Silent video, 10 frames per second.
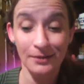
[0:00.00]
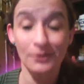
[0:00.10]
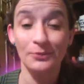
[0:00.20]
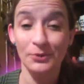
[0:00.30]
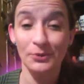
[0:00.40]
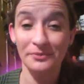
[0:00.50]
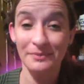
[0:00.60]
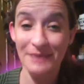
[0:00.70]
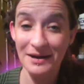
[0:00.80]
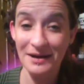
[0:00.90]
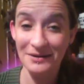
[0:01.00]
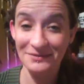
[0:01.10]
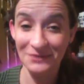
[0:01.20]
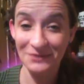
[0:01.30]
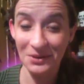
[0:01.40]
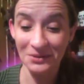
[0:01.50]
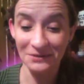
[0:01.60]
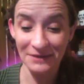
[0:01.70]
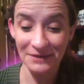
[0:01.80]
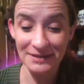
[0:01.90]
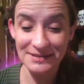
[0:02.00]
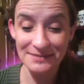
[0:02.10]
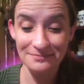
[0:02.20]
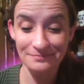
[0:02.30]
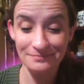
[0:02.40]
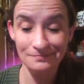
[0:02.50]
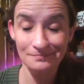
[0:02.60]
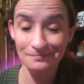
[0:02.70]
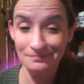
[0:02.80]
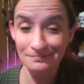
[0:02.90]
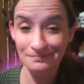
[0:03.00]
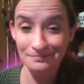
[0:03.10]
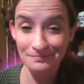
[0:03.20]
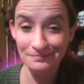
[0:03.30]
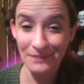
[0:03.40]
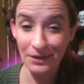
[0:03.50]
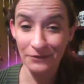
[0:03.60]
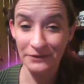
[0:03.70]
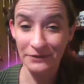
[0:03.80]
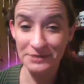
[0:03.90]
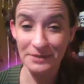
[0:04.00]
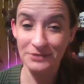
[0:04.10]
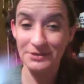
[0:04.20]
room for all of us. Your first mantra